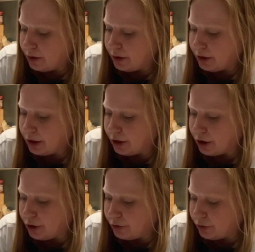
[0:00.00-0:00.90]
You can
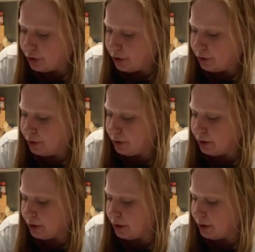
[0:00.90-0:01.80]
go through,
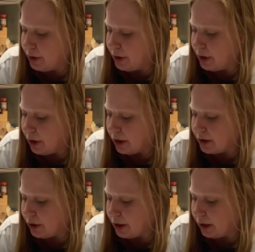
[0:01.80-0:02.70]
oh, it's
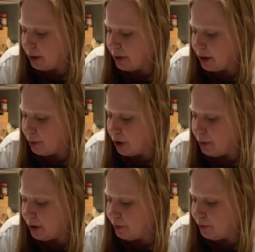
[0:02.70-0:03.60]
not going to let me at the moment.